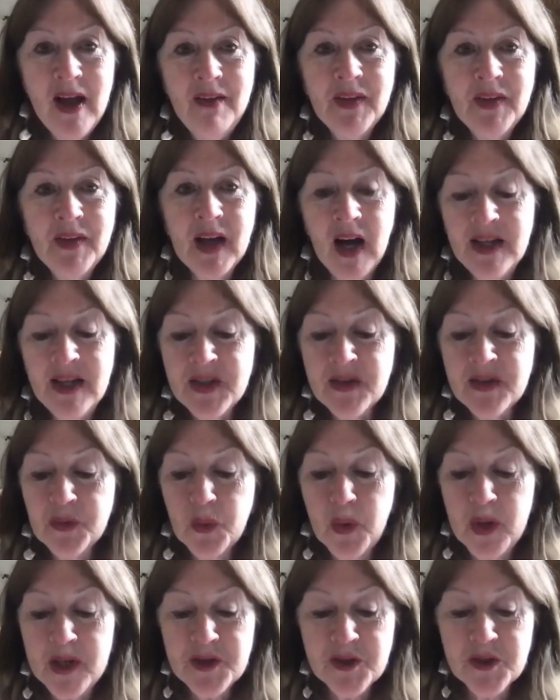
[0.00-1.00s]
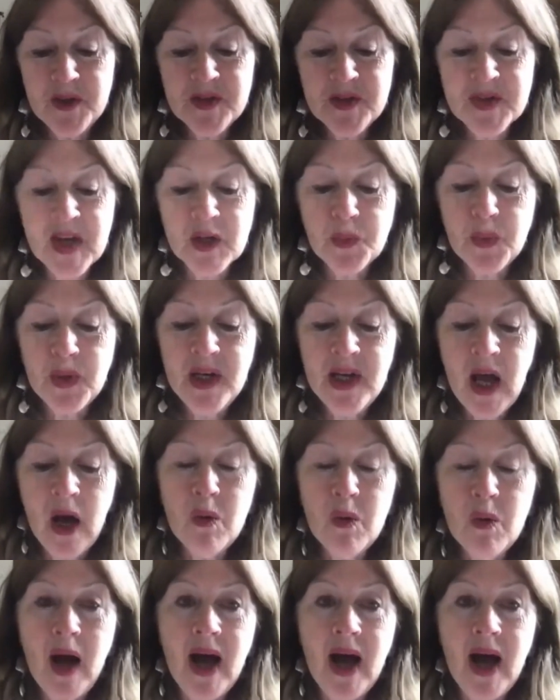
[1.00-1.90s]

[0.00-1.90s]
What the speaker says: the kinds of questions that we now